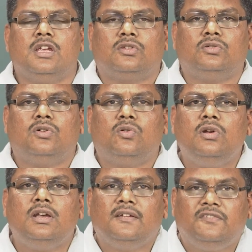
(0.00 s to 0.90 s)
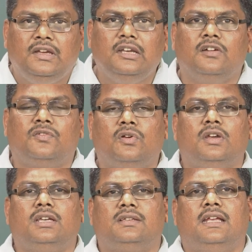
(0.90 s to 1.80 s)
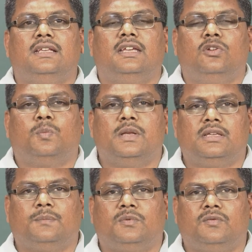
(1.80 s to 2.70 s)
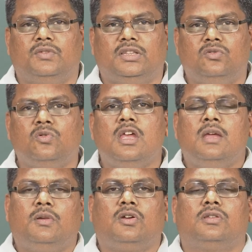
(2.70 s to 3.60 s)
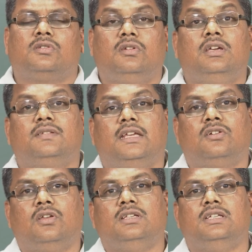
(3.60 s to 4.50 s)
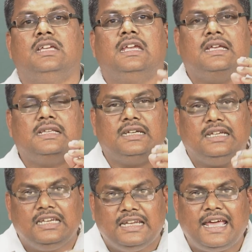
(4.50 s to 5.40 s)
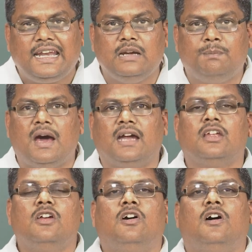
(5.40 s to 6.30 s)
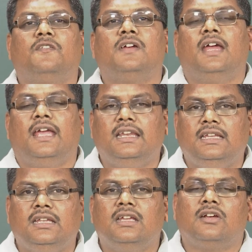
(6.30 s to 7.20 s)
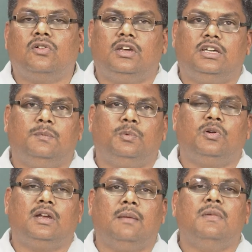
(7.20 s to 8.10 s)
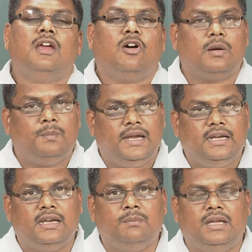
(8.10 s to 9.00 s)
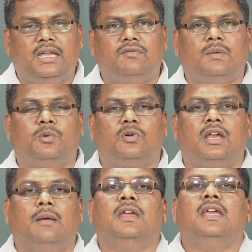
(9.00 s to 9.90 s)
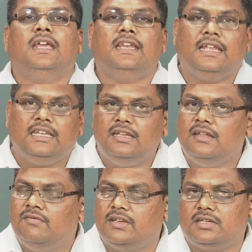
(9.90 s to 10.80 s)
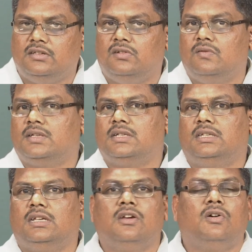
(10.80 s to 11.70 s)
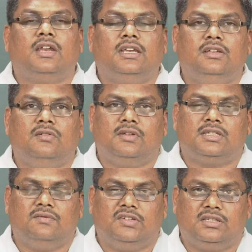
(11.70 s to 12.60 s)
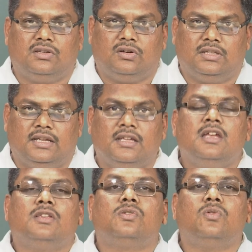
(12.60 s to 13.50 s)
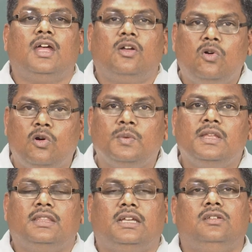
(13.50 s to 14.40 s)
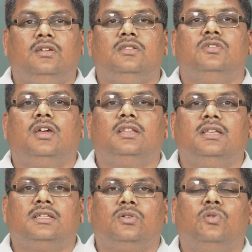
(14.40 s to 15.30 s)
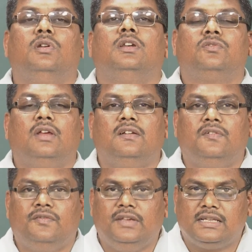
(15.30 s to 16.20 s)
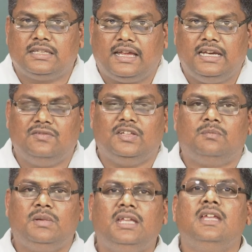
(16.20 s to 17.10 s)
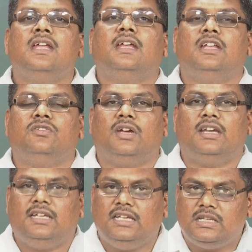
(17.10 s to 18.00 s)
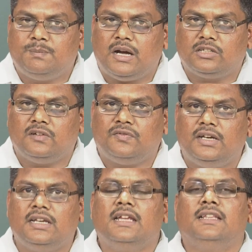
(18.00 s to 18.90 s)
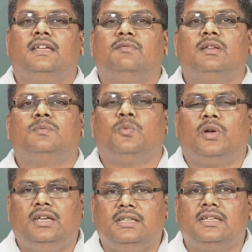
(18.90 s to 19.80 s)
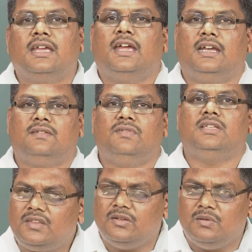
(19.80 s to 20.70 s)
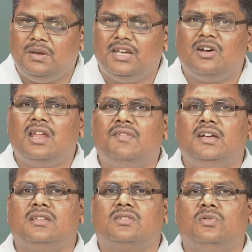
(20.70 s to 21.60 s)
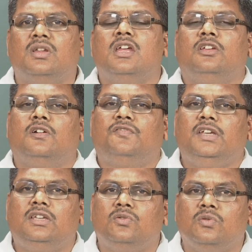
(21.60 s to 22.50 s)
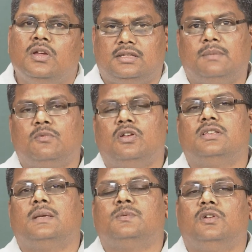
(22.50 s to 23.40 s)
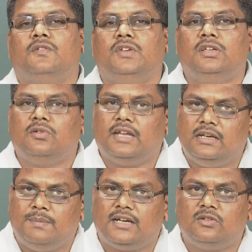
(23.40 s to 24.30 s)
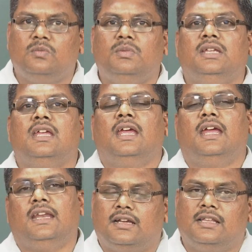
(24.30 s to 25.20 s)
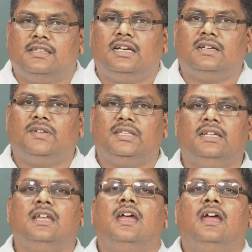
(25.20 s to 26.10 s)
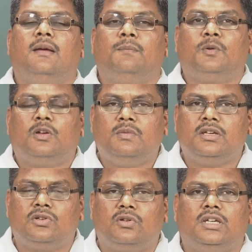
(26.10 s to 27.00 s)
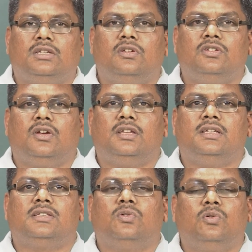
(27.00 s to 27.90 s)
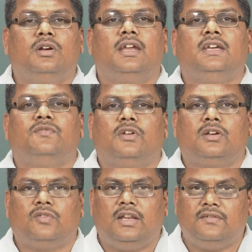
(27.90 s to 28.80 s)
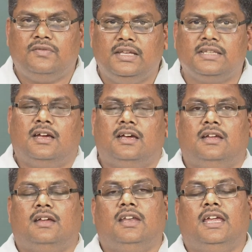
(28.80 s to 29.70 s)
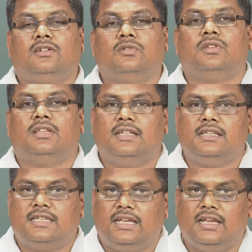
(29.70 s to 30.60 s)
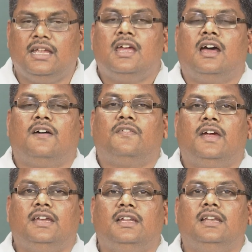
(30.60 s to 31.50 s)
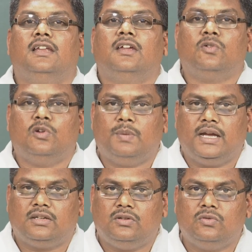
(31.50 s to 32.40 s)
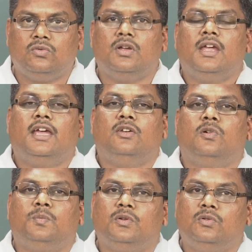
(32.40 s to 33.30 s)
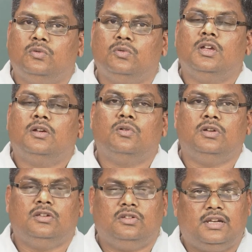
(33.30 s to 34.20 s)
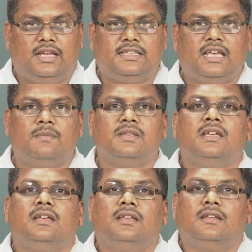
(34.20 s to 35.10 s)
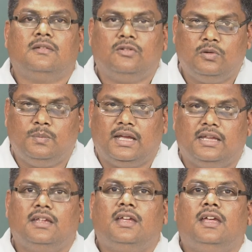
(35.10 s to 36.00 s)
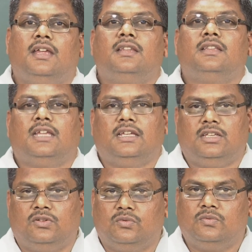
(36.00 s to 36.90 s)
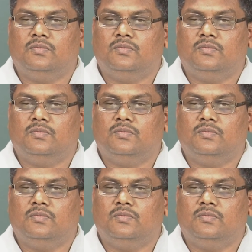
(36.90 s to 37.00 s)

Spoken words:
So, the whole field of cognitive science then opens up with you, because cognitive psychology is an inherent part of any cognitive program or brain and behavior program in any Western university or any university which is out there. So, I hope that you enjoyed this whole 12 weeks ride with me, enjoyed each part of it. There were points at which you may not have understood. You are free to some concepts, you are free to write back to me and consult with it. I am probably sure that you enjoyed this whole ride for 12 weeks. I would like to then say a final goodbye to you and hope you do good in your exams. Goodbye and thank you.